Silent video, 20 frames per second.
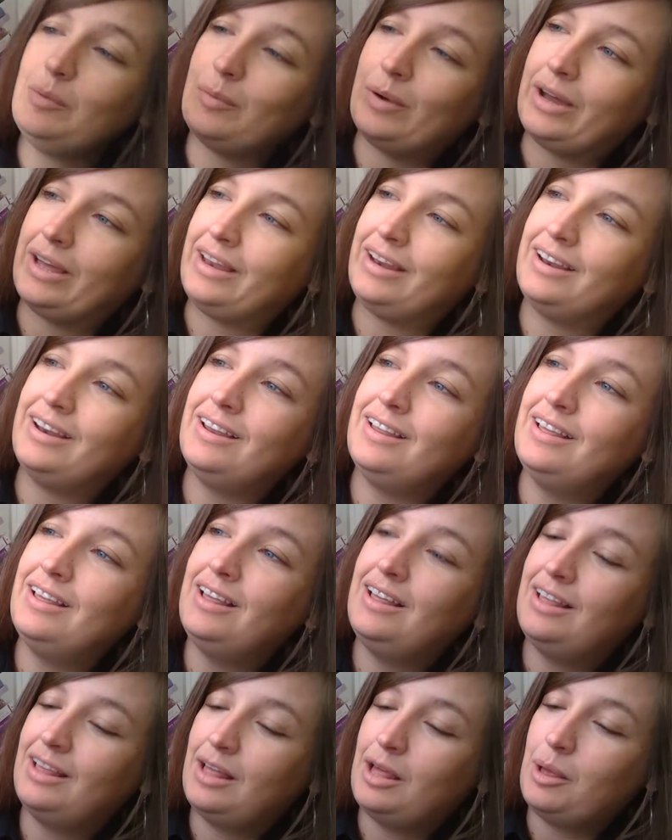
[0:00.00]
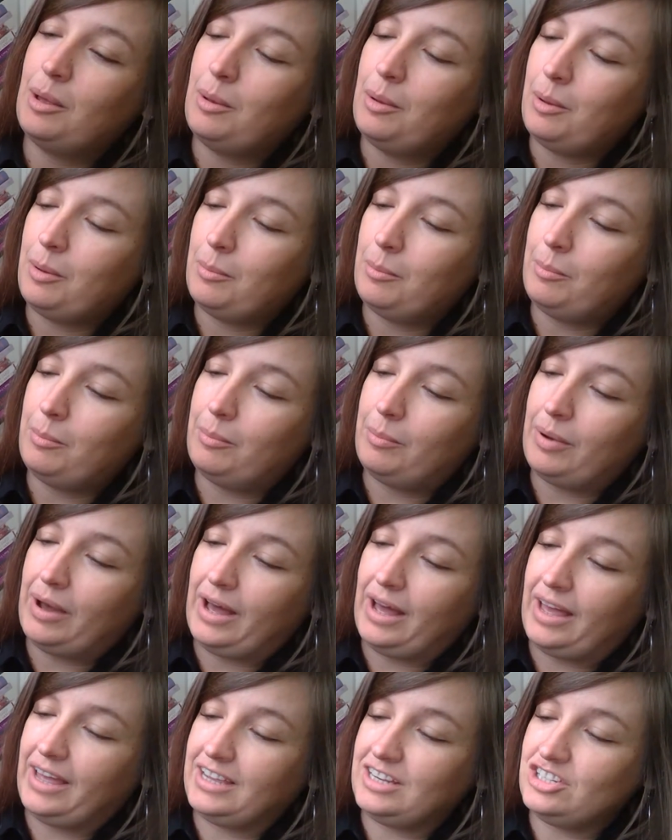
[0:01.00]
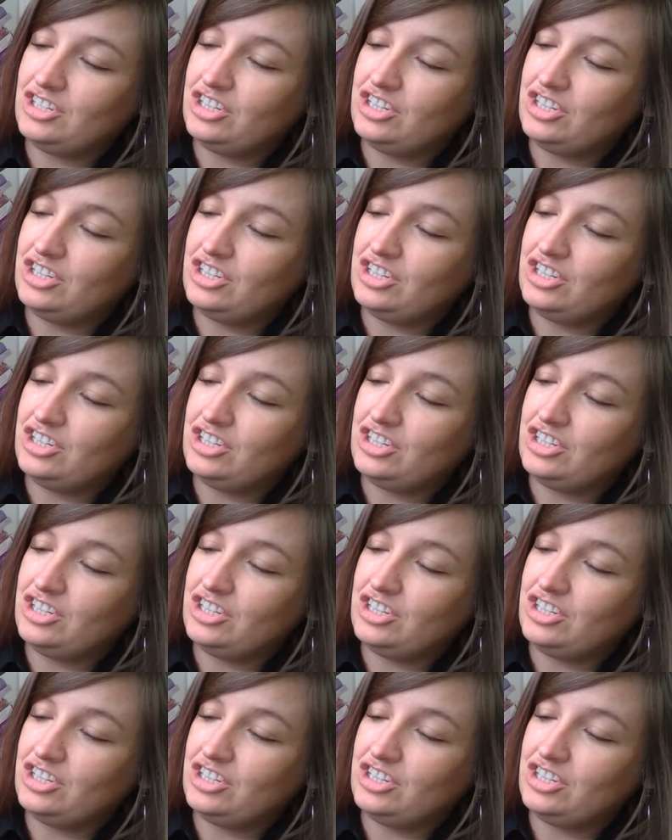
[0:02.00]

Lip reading: one. By